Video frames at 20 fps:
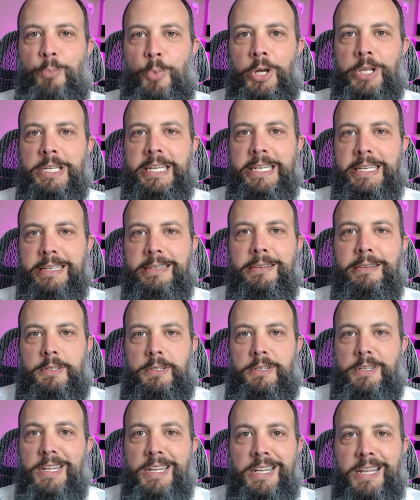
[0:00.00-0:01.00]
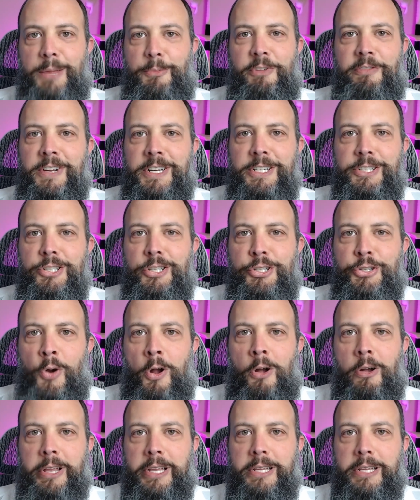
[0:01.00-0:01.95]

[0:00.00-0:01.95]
bullying. You didn't let me finish the drawing.